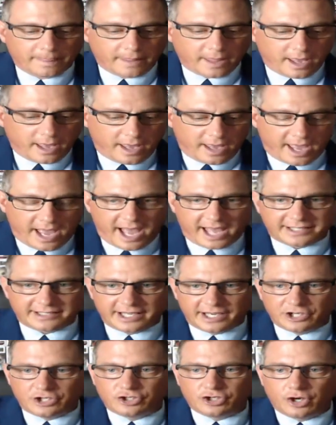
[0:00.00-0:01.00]
as I
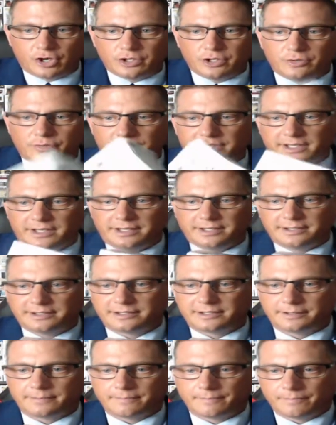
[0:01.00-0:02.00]
show you these,
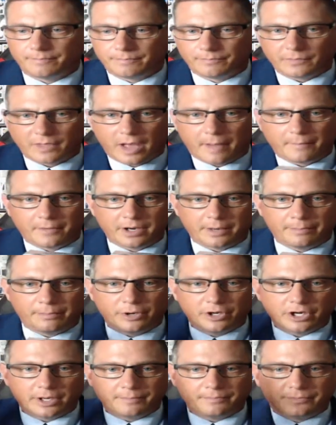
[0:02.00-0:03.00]
I'm going to put
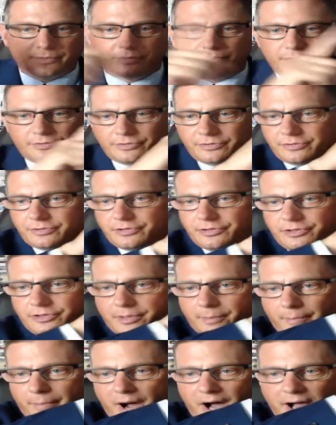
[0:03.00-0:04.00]
up the
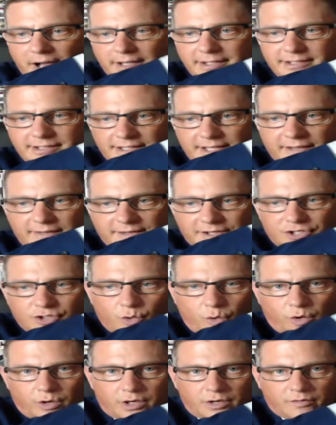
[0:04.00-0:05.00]
box in this
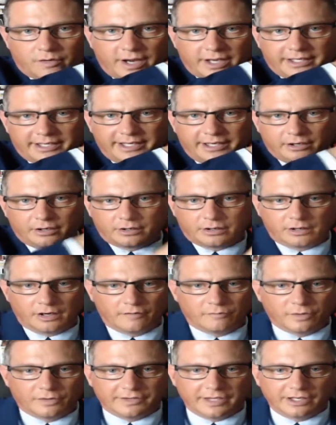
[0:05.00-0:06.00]
corner right here of
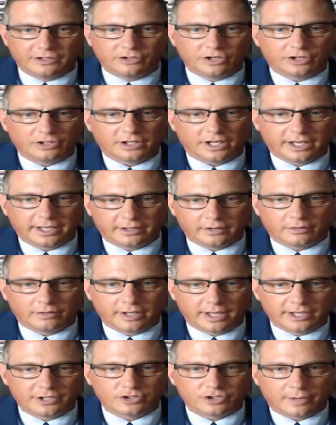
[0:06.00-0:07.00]
what they look like. Okay,
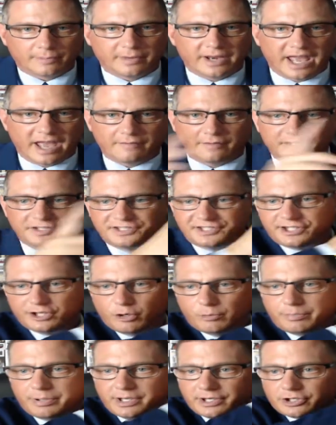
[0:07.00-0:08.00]
so I'm going to have a still
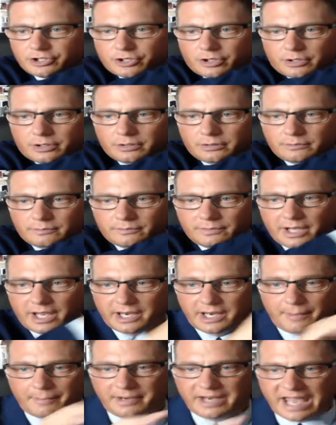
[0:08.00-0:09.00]
picture, and I'm
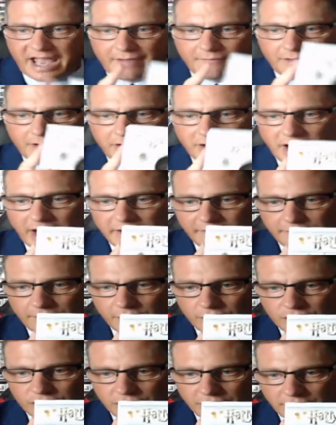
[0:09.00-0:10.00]
going to have the live
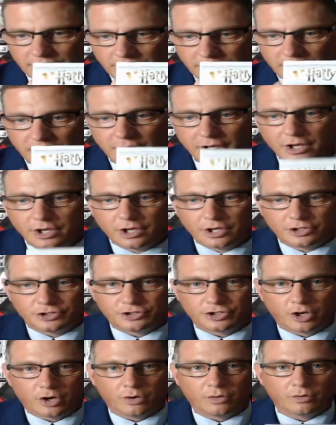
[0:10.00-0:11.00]
version.
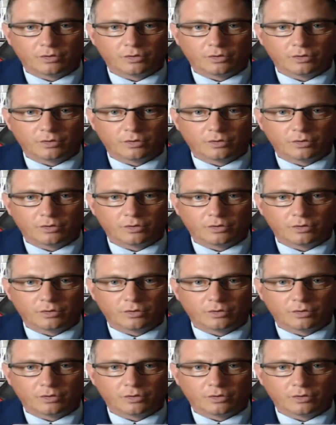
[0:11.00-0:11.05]
So,